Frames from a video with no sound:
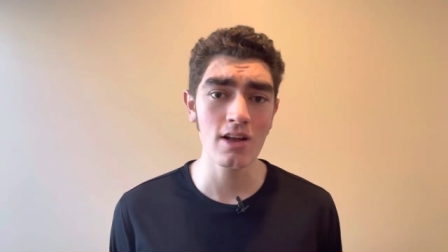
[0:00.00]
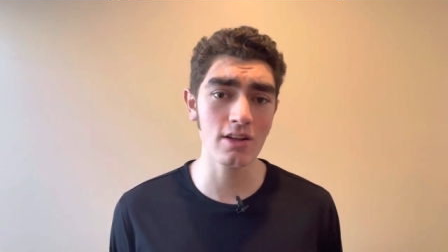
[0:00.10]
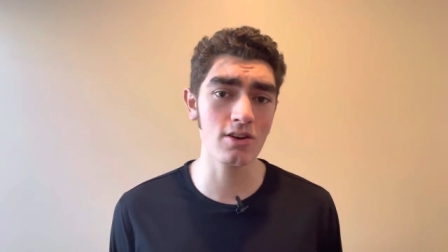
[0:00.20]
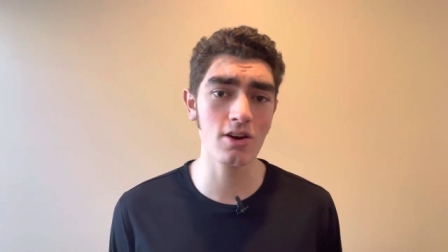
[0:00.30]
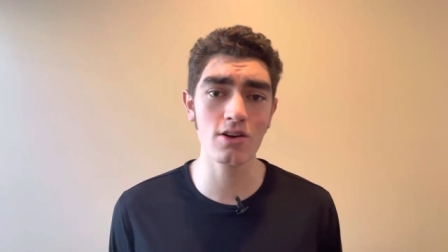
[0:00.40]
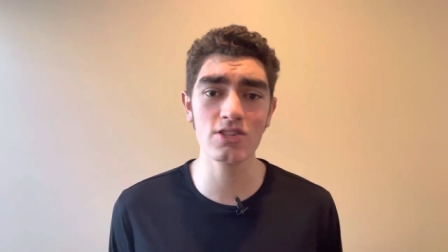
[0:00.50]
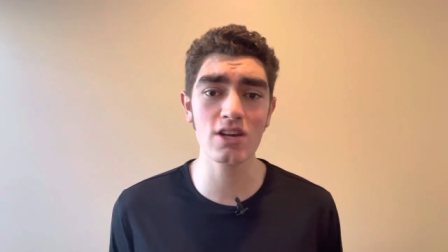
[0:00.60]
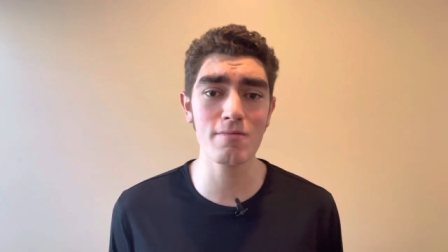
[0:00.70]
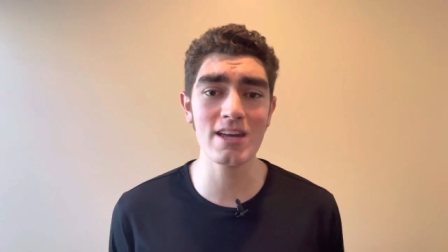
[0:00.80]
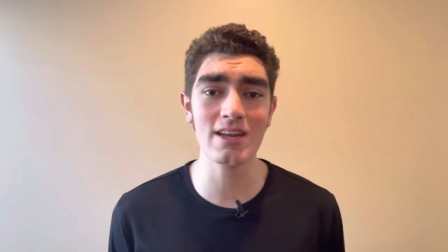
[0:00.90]
And Kerr is
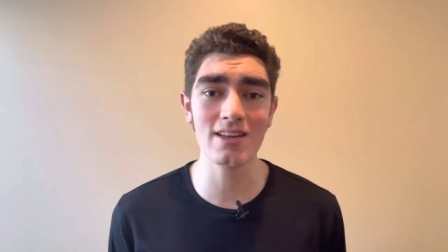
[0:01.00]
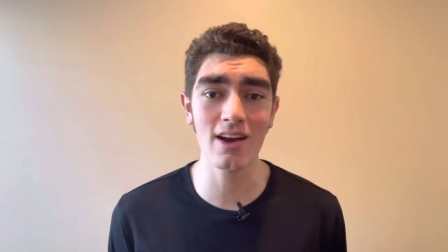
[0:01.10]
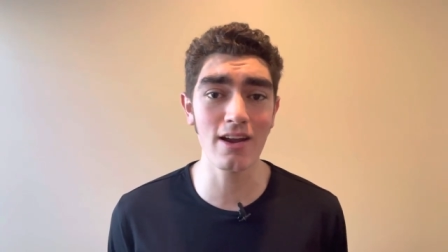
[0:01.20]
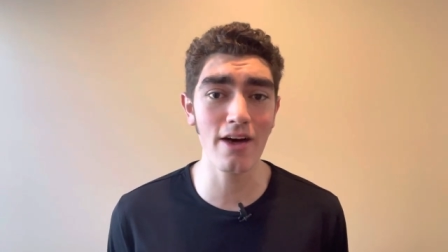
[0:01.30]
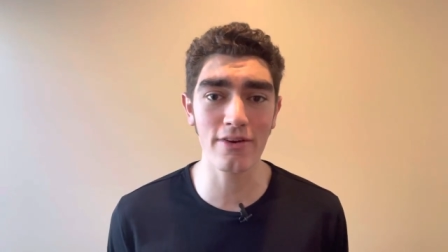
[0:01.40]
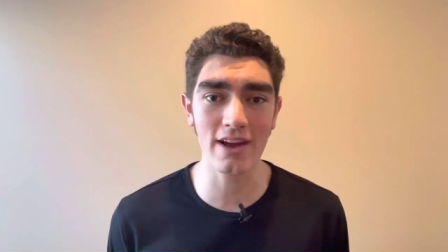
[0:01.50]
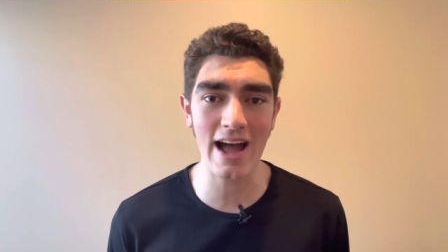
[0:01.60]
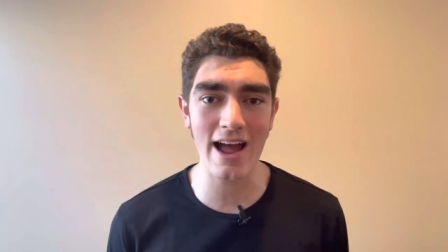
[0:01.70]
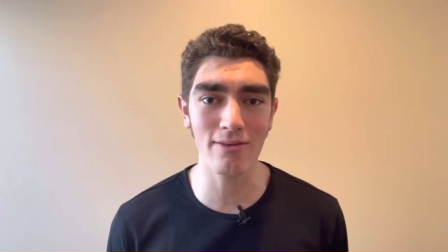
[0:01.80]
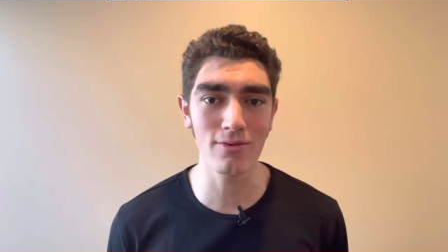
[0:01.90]
going to be another
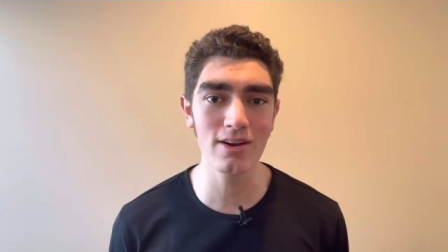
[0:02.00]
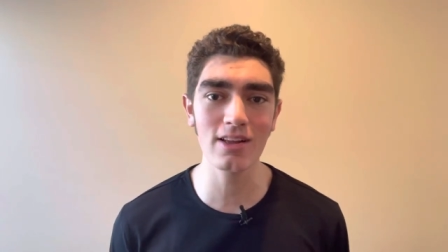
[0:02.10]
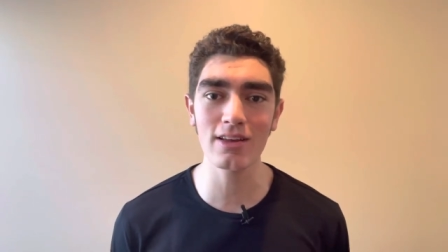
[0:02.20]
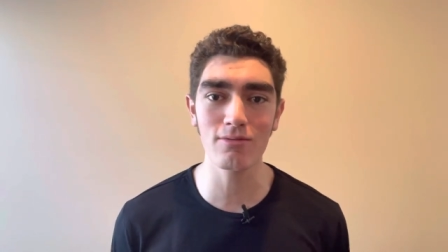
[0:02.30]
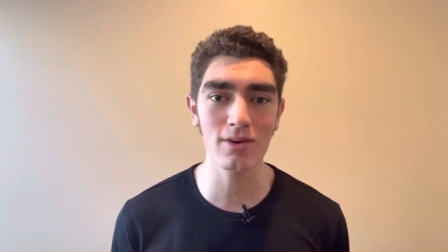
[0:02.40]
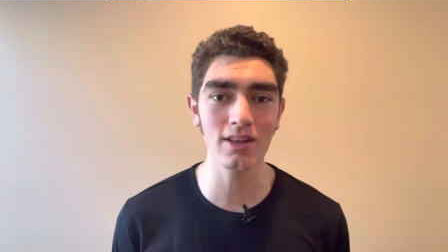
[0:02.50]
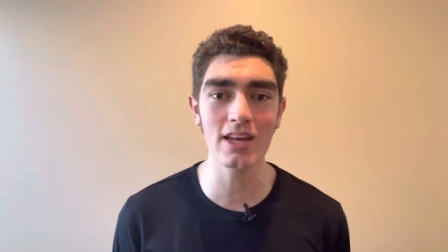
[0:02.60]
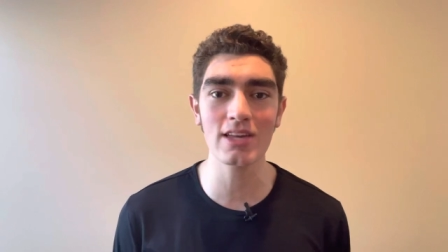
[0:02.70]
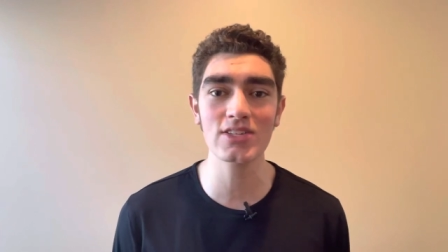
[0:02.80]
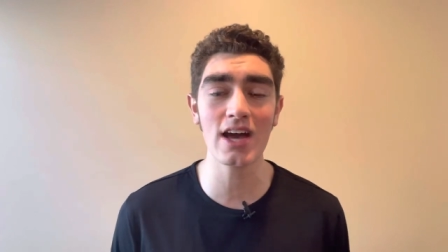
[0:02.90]
guy really, really
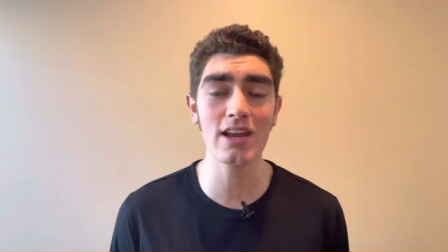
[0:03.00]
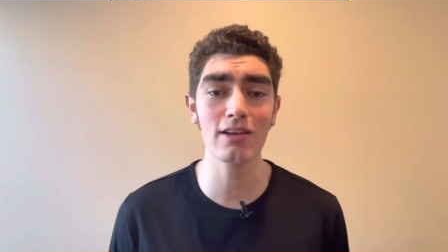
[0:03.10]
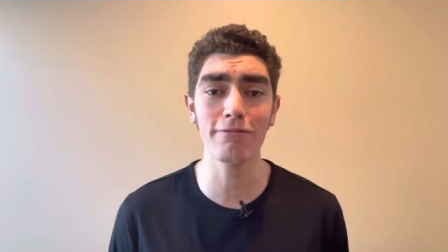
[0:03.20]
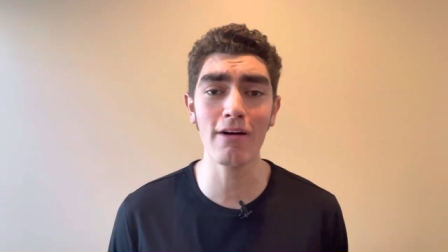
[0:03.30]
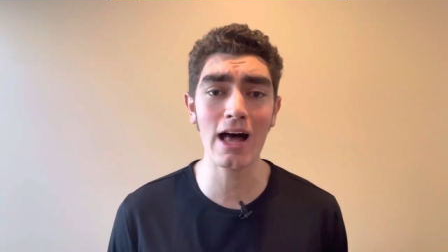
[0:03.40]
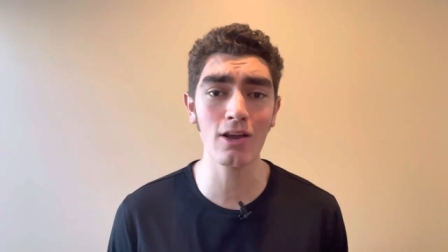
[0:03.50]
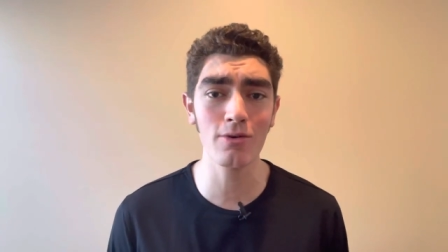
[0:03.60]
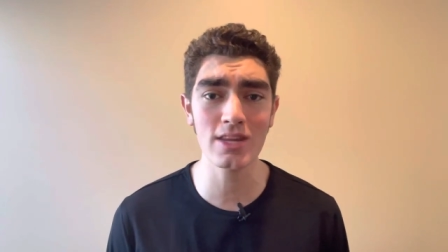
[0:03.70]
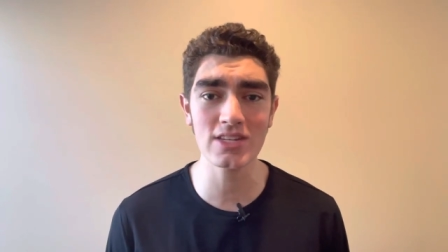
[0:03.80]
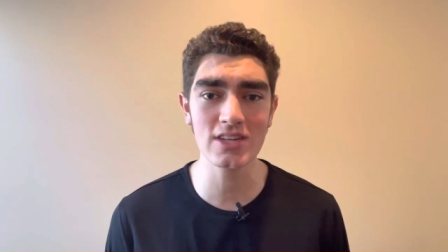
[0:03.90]
exciting to
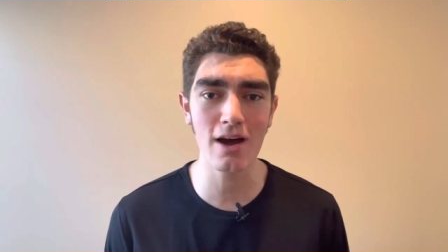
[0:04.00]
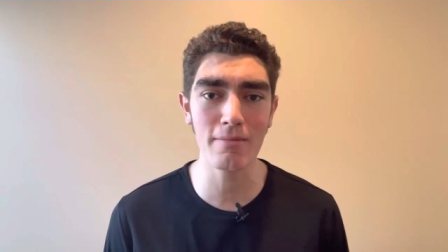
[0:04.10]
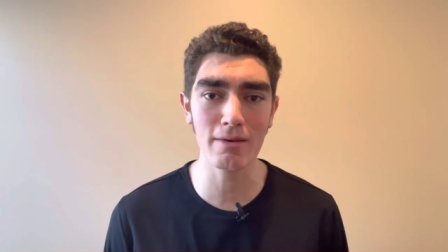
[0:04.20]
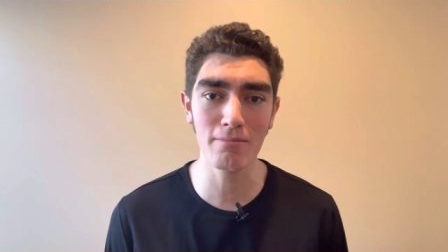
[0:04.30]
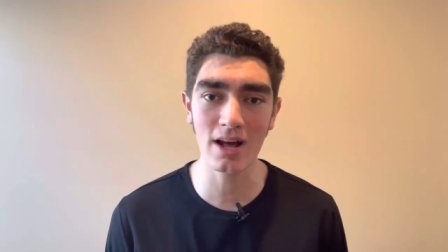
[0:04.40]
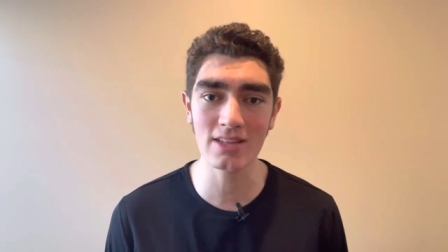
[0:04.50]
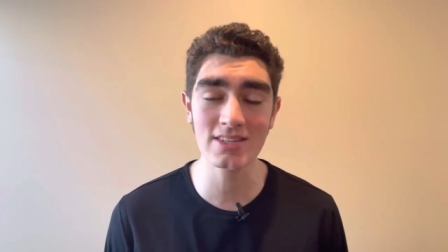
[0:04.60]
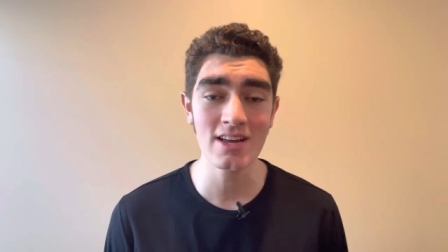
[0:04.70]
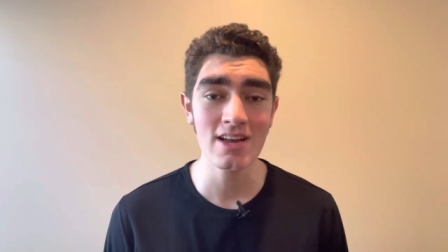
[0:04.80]
follow in these coming months